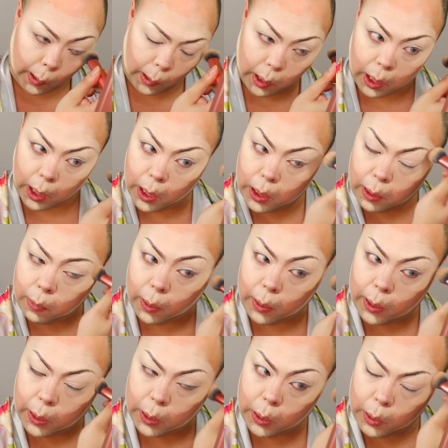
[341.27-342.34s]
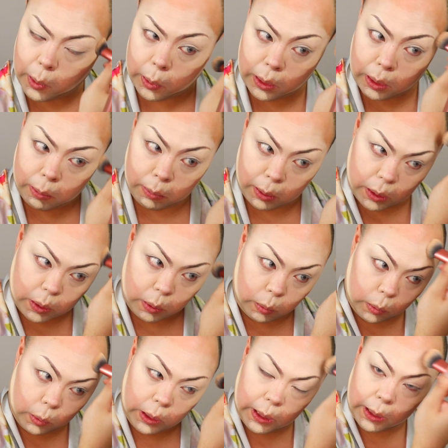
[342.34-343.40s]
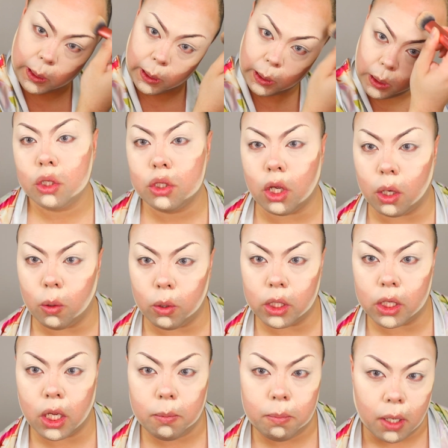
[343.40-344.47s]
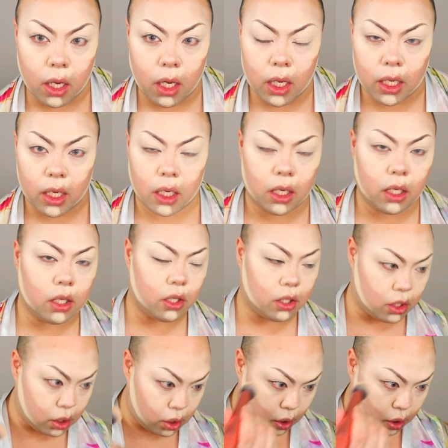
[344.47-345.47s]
and get any foundation on them because I really don't want to go blind.